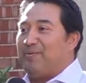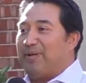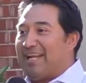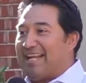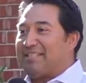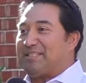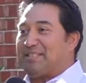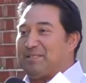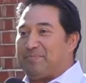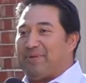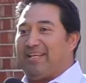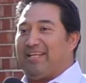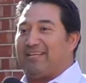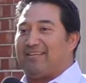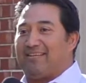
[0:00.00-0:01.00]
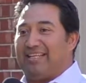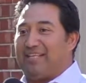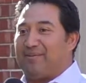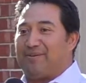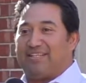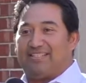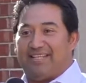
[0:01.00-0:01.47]
We got to speak
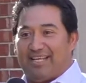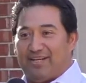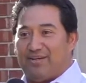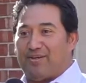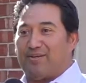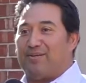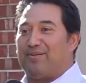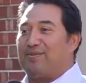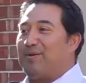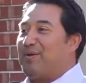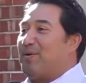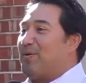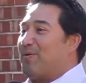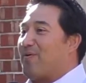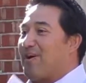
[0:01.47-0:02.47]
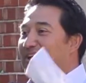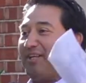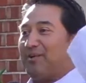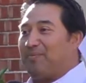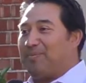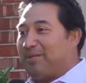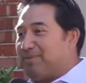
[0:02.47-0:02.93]
either at dinner or our
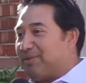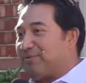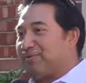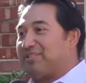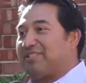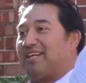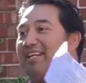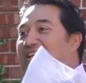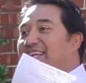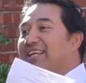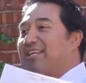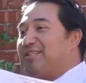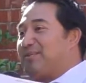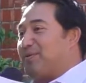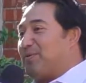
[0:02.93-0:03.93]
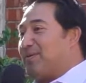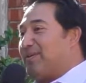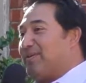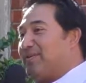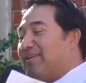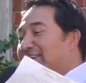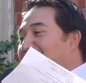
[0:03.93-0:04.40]
little biblical studies
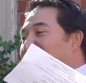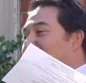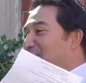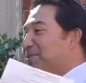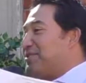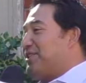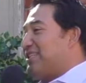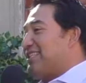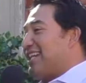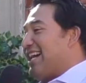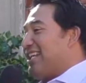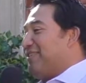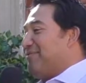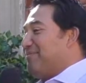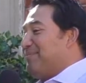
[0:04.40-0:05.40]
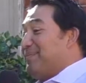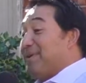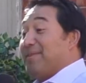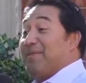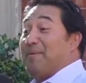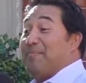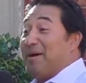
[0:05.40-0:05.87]
or just kind of
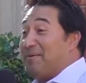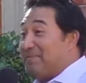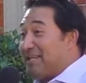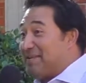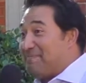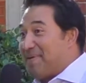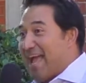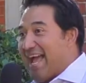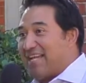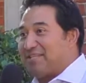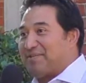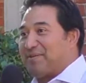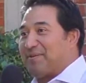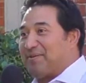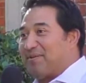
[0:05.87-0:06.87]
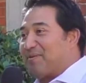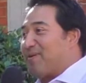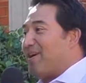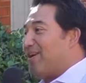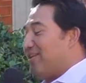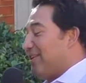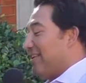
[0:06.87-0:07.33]
the pumpkin patch or
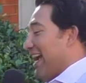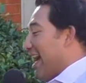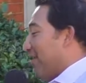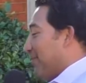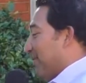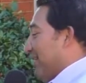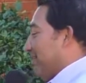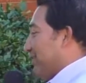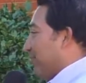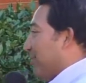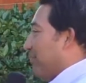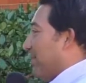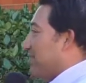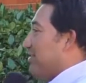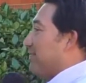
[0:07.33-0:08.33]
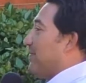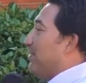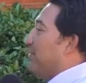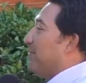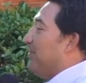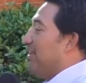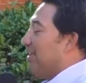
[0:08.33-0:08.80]
all our outreach to a bunch of
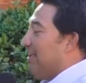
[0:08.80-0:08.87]
you.